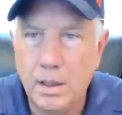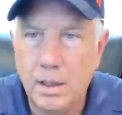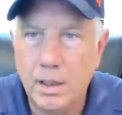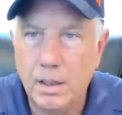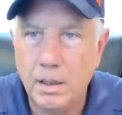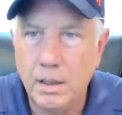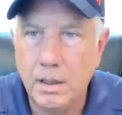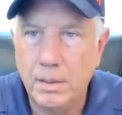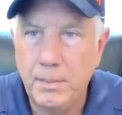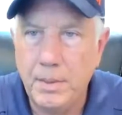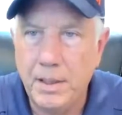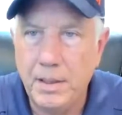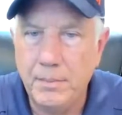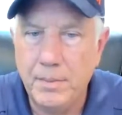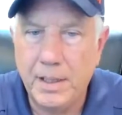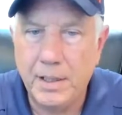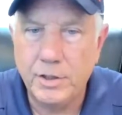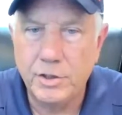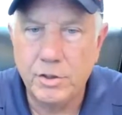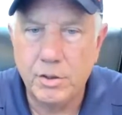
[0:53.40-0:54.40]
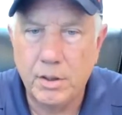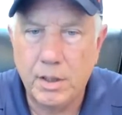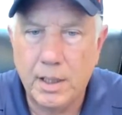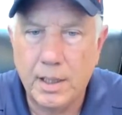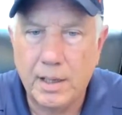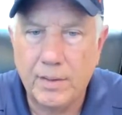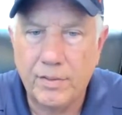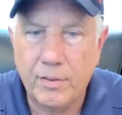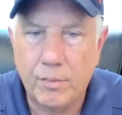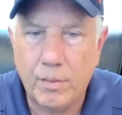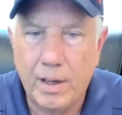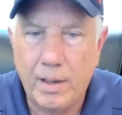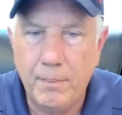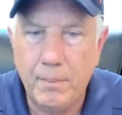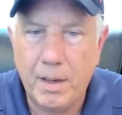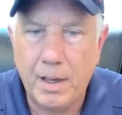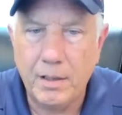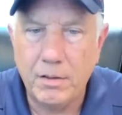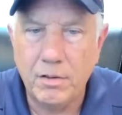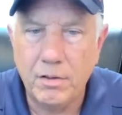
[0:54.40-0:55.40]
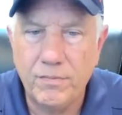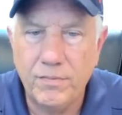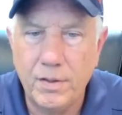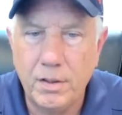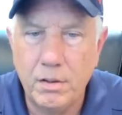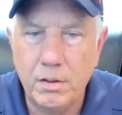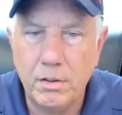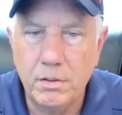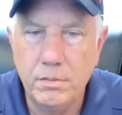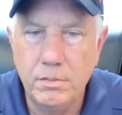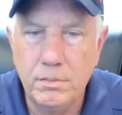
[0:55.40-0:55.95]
Let me make sure I got the right microphone.